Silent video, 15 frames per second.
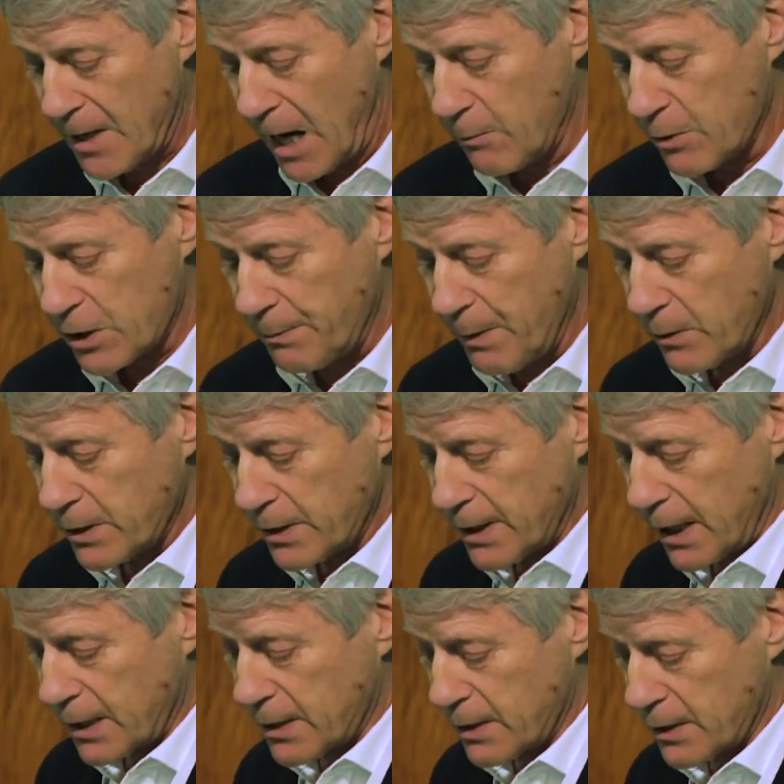And with smoke
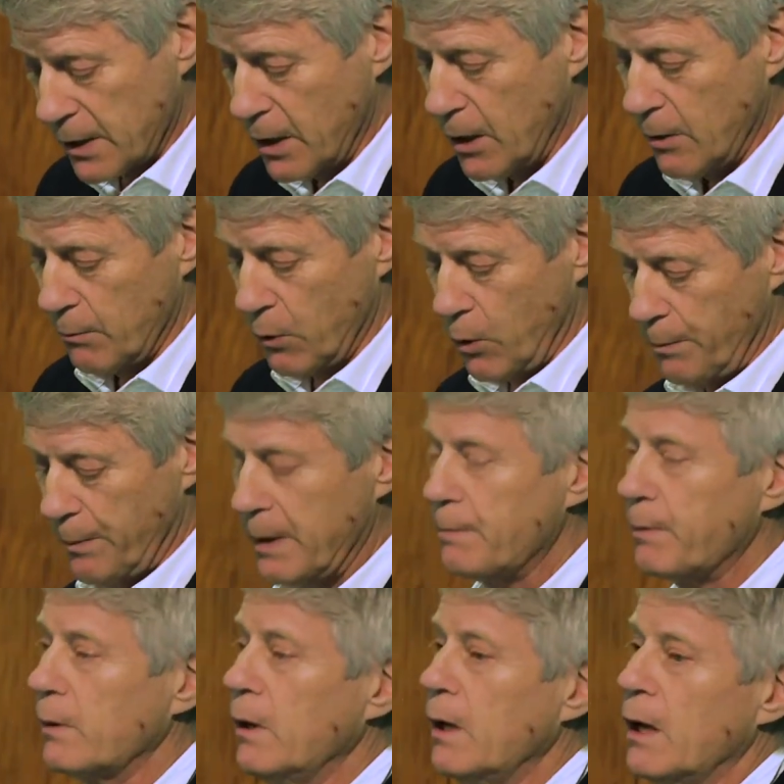detectors, more
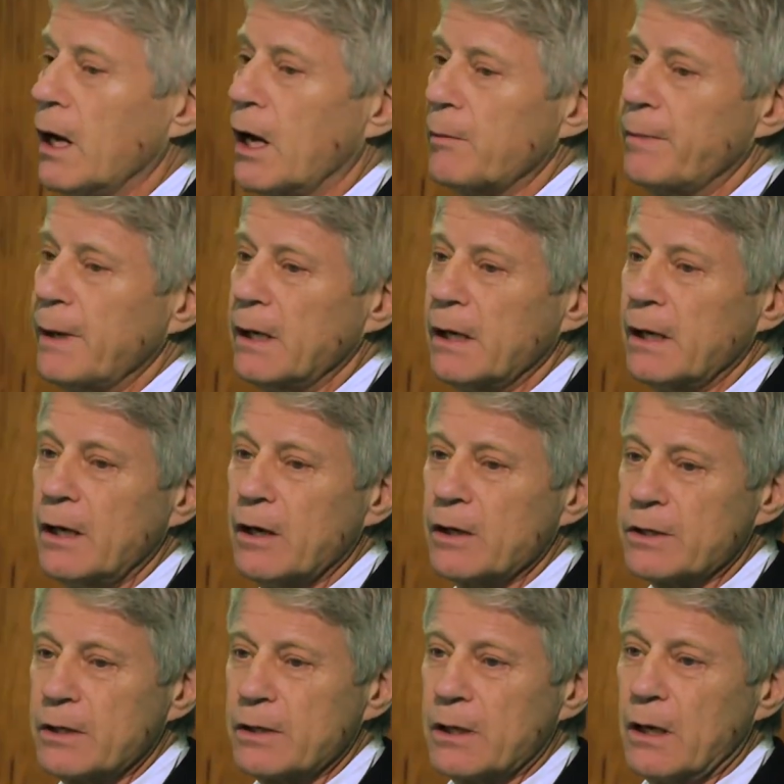people had been
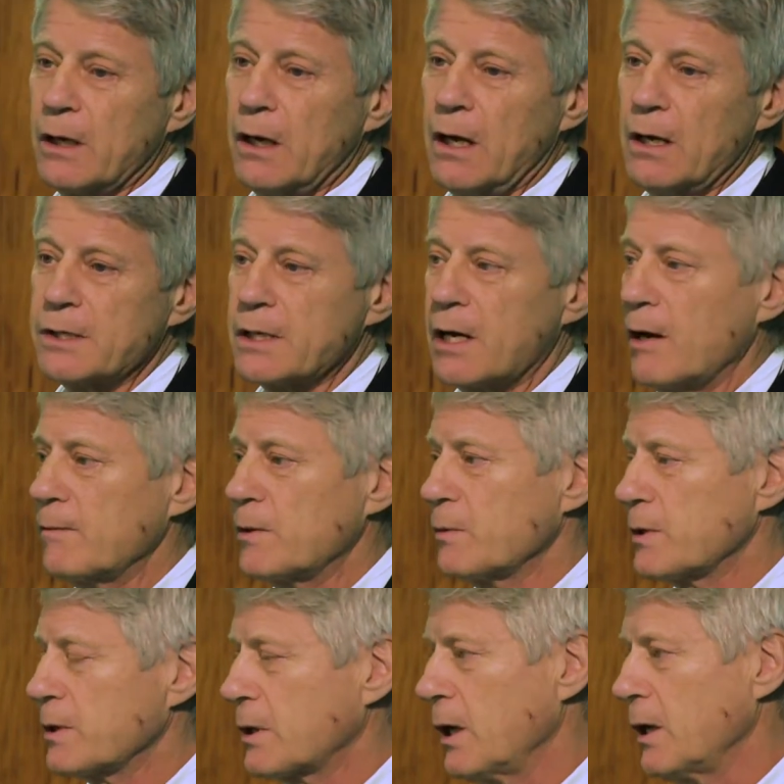alerted in time to
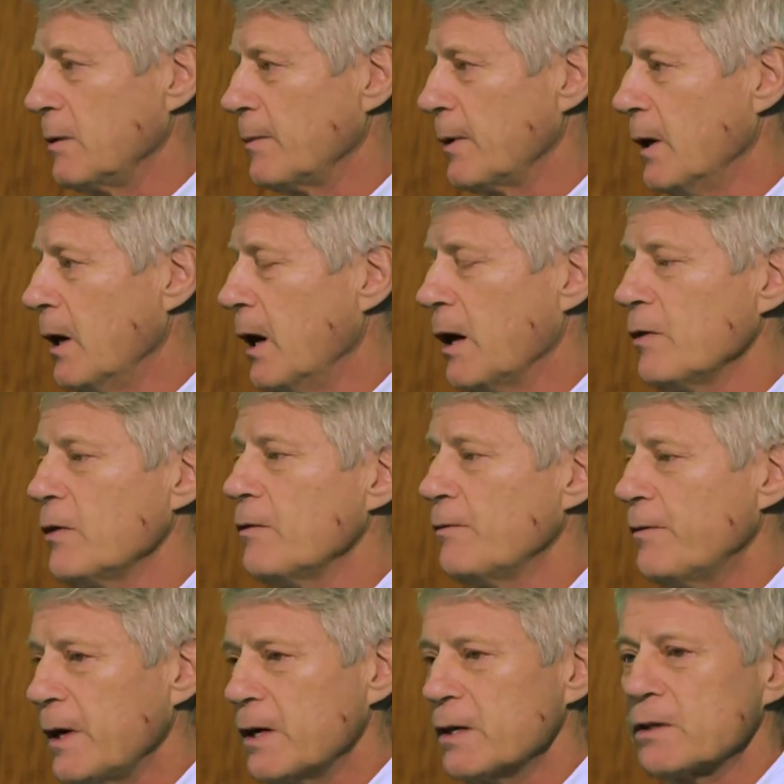escape. And the
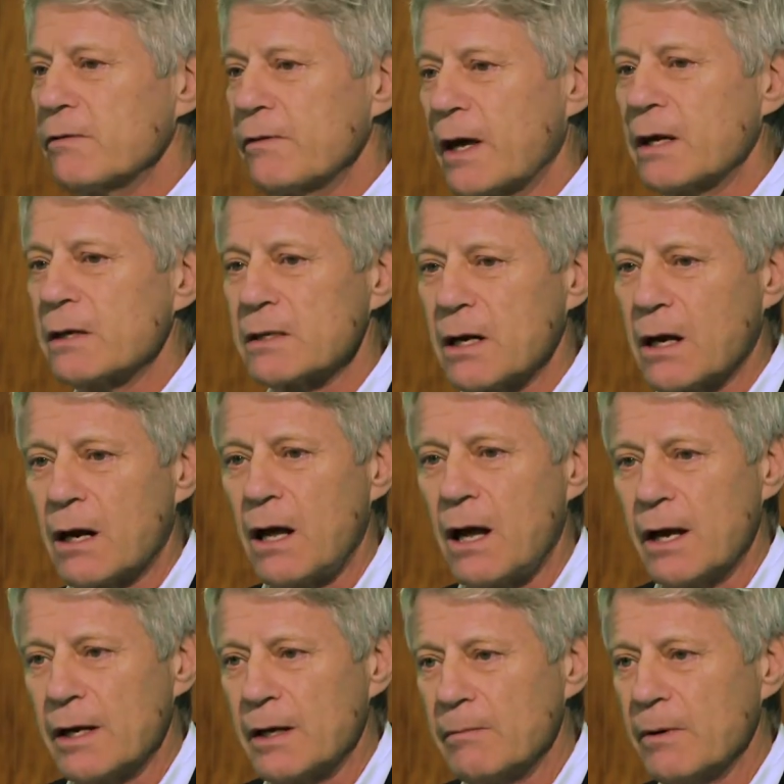figures of that
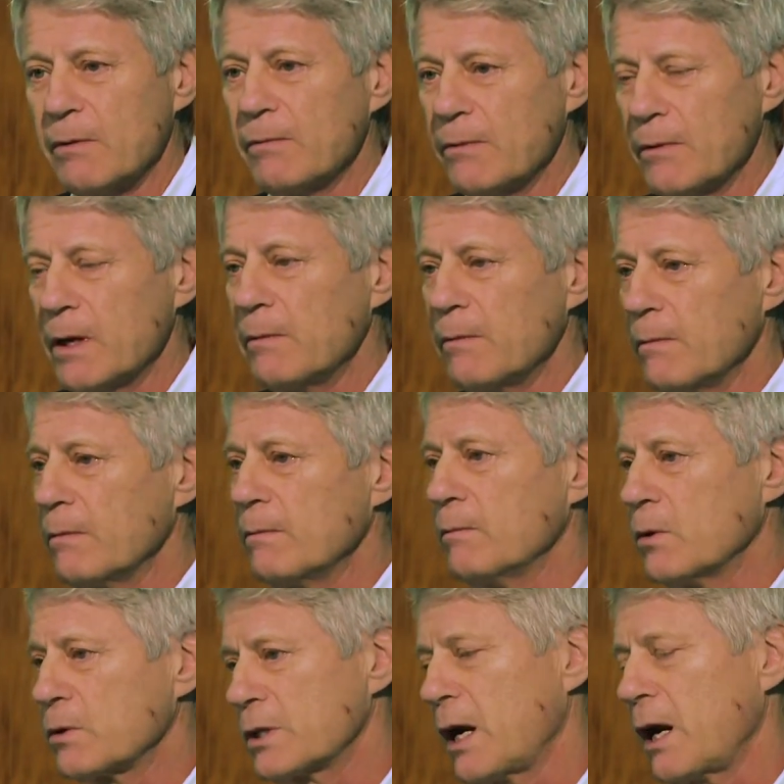decline in, in
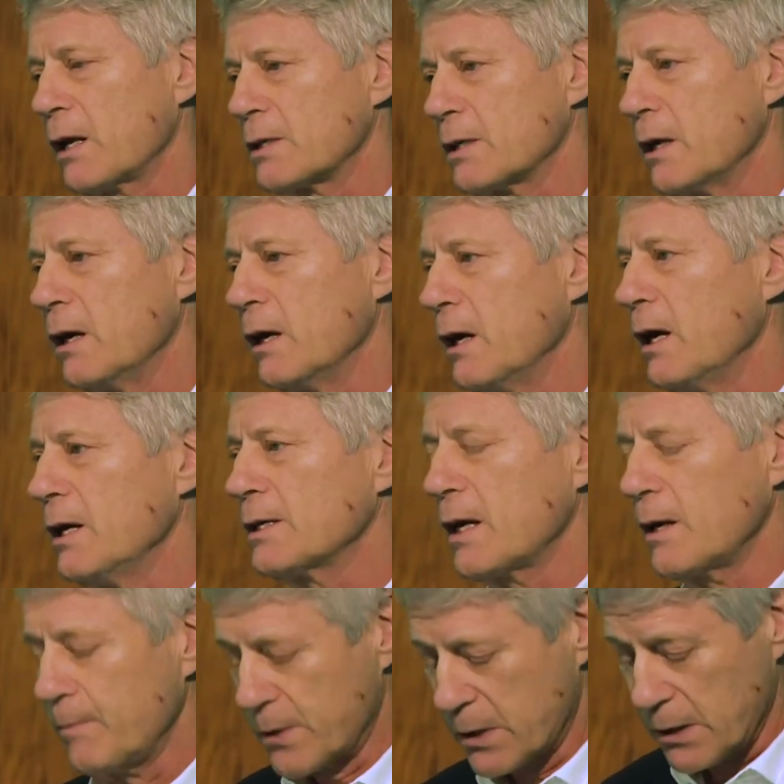mortality is
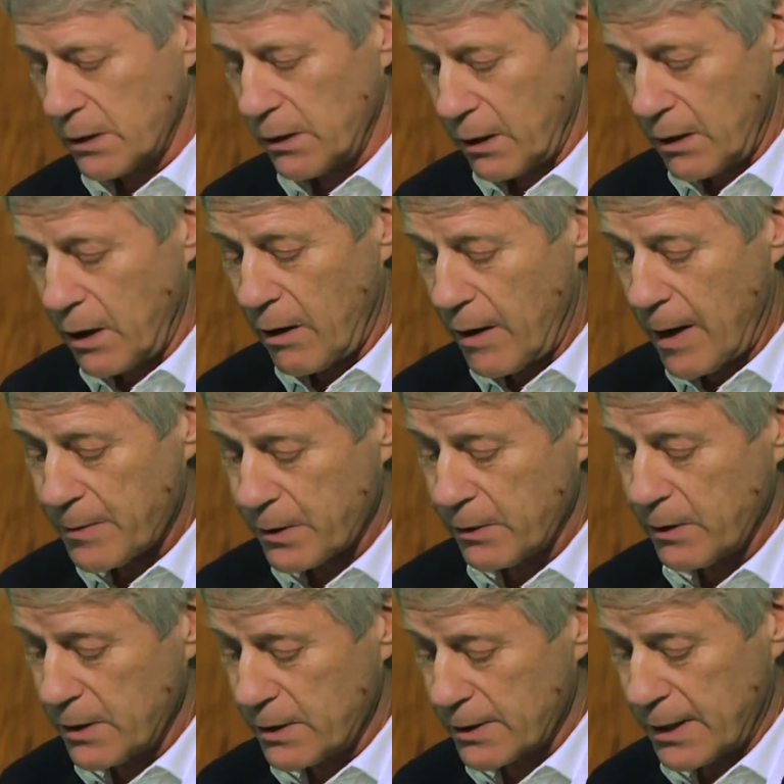abso uh, are
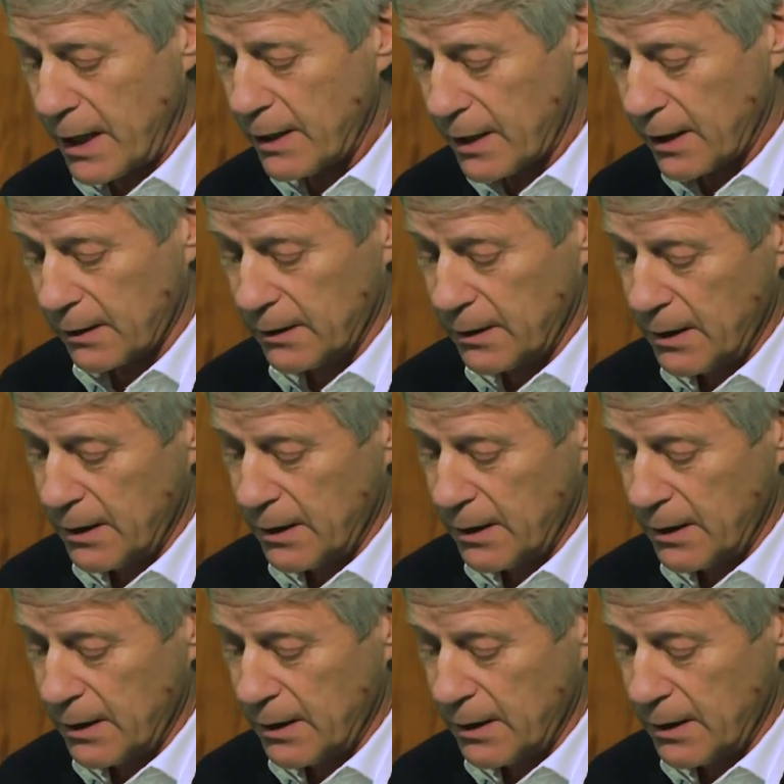absolutely stunning.